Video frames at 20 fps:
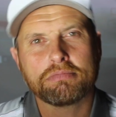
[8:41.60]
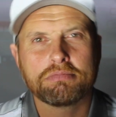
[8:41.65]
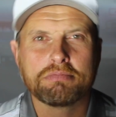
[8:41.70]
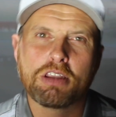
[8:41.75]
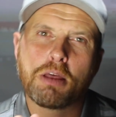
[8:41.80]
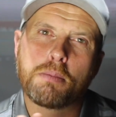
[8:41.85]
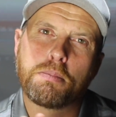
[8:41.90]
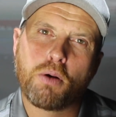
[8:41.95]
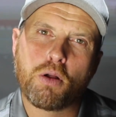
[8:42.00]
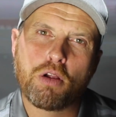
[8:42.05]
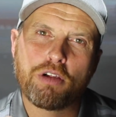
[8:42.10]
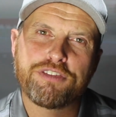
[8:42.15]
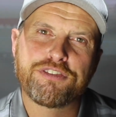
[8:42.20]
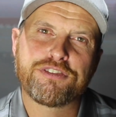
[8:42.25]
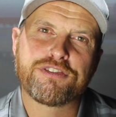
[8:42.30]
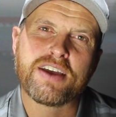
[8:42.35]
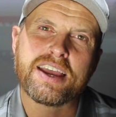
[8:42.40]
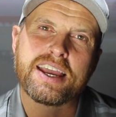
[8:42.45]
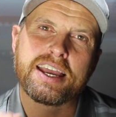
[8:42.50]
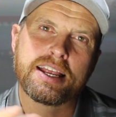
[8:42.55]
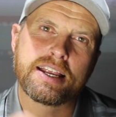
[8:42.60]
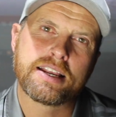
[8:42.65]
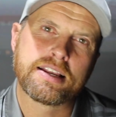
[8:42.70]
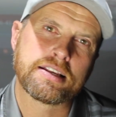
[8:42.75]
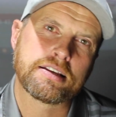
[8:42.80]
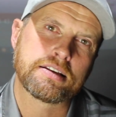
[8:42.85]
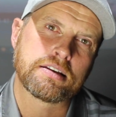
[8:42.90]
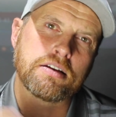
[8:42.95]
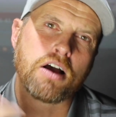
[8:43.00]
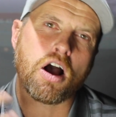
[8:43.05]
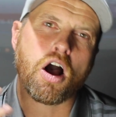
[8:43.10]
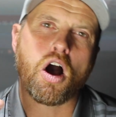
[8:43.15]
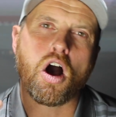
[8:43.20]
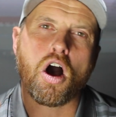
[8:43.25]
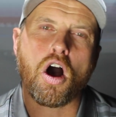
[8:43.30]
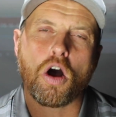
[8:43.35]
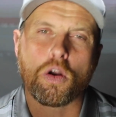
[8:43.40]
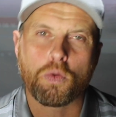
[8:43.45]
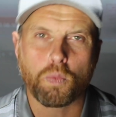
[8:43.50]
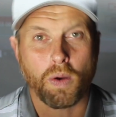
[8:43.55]
the ball fitting
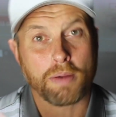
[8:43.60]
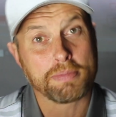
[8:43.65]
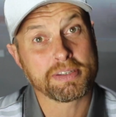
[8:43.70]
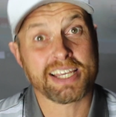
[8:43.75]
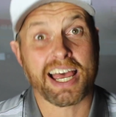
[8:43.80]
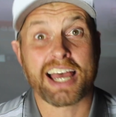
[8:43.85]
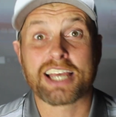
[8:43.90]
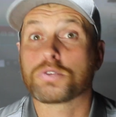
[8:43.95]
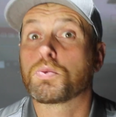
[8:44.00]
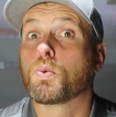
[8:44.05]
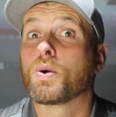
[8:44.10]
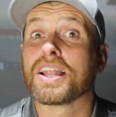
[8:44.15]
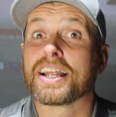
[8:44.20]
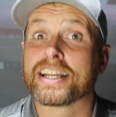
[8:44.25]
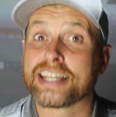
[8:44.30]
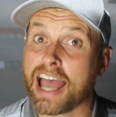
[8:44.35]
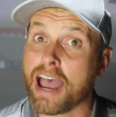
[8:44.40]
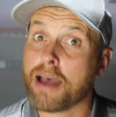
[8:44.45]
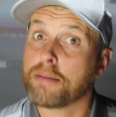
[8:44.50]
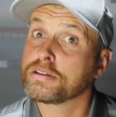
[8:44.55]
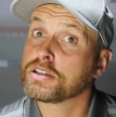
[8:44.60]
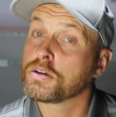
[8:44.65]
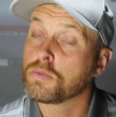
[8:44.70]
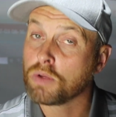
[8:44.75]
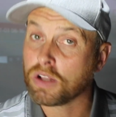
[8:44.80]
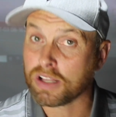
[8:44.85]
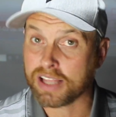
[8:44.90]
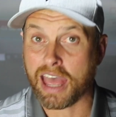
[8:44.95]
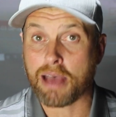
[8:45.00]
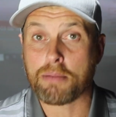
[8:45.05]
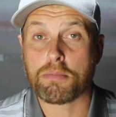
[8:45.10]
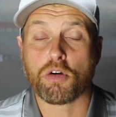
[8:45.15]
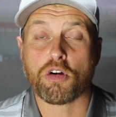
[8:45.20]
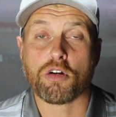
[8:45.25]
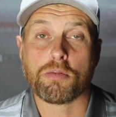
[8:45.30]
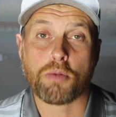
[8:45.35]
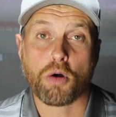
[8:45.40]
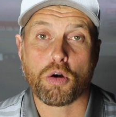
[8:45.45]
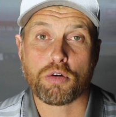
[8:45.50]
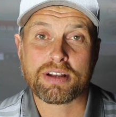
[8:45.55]
on websites will adapt and we'll get
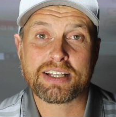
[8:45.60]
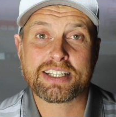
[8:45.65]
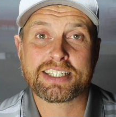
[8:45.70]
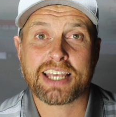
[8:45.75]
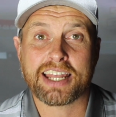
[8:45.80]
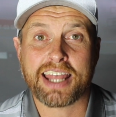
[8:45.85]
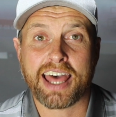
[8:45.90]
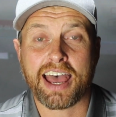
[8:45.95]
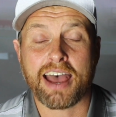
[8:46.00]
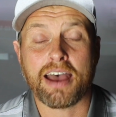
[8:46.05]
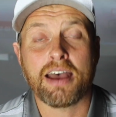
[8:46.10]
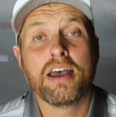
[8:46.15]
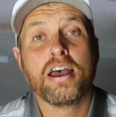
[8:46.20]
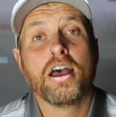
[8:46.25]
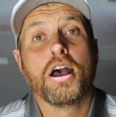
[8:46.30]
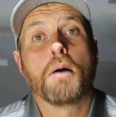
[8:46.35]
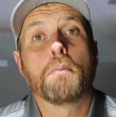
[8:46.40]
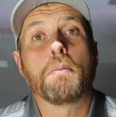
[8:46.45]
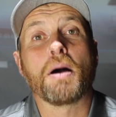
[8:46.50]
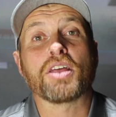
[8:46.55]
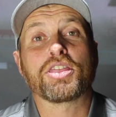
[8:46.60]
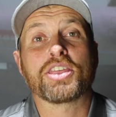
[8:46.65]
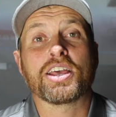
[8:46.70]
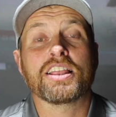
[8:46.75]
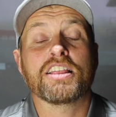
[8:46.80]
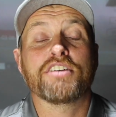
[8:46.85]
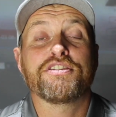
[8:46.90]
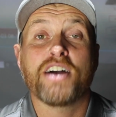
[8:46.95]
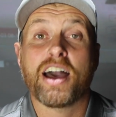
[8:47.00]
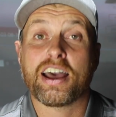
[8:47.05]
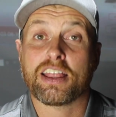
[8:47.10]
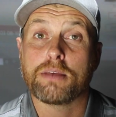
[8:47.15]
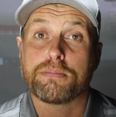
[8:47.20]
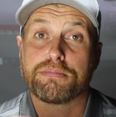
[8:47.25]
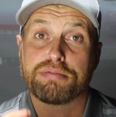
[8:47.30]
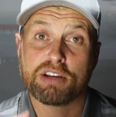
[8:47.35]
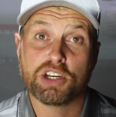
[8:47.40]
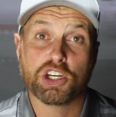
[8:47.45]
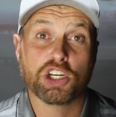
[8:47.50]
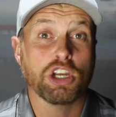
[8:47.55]
more and more into that. But I think the fact that
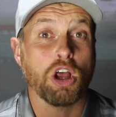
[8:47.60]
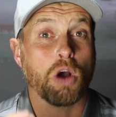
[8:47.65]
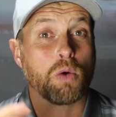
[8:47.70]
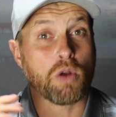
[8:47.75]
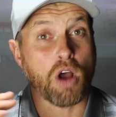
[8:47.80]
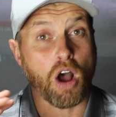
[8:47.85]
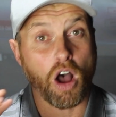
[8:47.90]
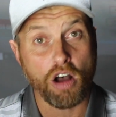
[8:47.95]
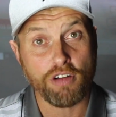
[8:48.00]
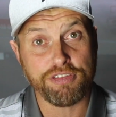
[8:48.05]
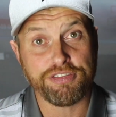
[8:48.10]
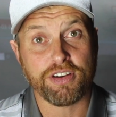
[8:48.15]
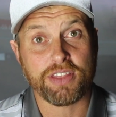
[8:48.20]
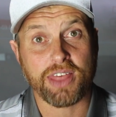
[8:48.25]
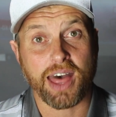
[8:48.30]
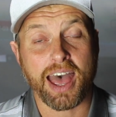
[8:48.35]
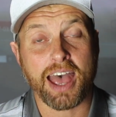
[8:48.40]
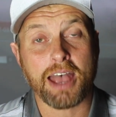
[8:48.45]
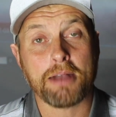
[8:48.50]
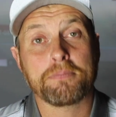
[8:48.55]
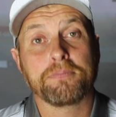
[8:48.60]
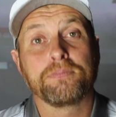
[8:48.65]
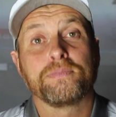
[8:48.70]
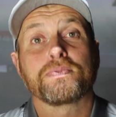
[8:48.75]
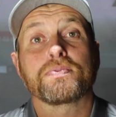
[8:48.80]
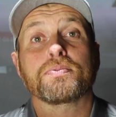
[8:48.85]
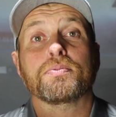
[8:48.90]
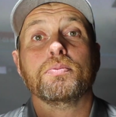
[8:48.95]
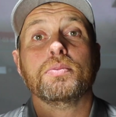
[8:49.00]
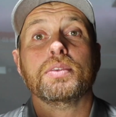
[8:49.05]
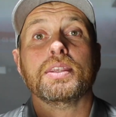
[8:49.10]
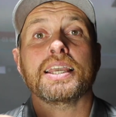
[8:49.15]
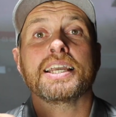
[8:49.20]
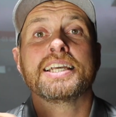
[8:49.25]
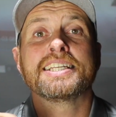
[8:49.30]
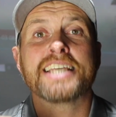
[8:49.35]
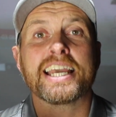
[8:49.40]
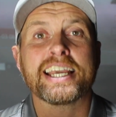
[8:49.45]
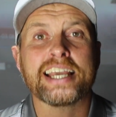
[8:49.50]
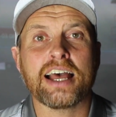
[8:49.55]
Bridgestone offer that
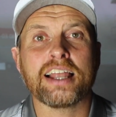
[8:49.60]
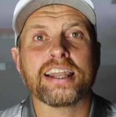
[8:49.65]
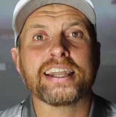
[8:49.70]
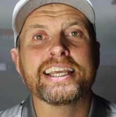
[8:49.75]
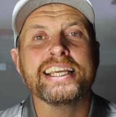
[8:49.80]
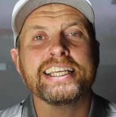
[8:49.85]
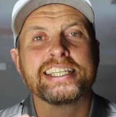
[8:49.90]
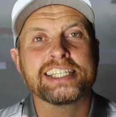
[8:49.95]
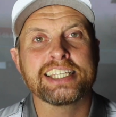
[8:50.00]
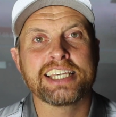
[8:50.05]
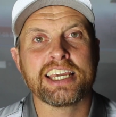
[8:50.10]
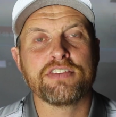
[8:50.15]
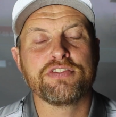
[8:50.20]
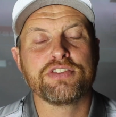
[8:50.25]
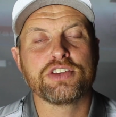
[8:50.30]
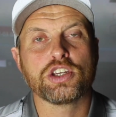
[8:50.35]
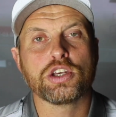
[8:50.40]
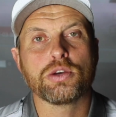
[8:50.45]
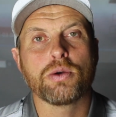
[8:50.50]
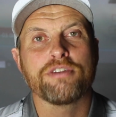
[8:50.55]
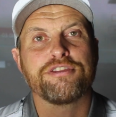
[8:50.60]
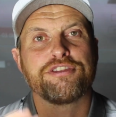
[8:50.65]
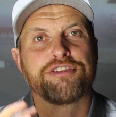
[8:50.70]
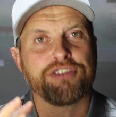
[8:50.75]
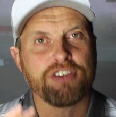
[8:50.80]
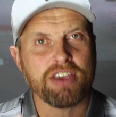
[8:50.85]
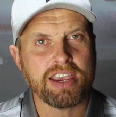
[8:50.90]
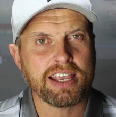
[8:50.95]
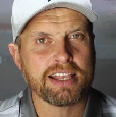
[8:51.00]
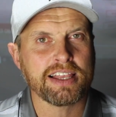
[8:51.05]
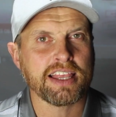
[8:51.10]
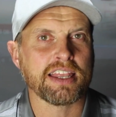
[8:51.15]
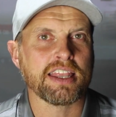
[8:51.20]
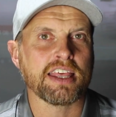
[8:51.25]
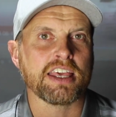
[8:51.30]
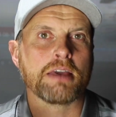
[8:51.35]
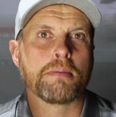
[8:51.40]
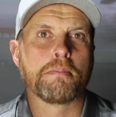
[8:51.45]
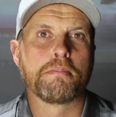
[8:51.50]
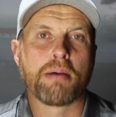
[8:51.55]
is it at least gives you a feeling
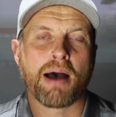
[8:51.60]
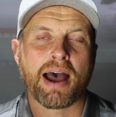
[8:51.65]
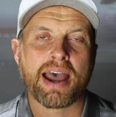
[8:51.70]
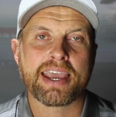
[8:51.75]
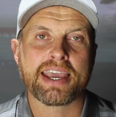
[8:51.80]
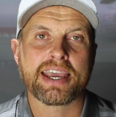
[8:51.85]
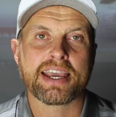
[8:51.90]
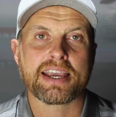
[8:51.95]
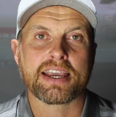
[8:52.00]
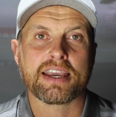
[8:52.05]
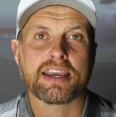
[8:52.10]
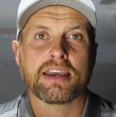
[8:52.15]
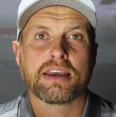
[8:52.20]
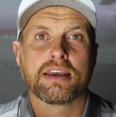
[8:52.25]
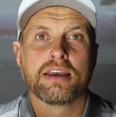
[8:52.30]
that you're buying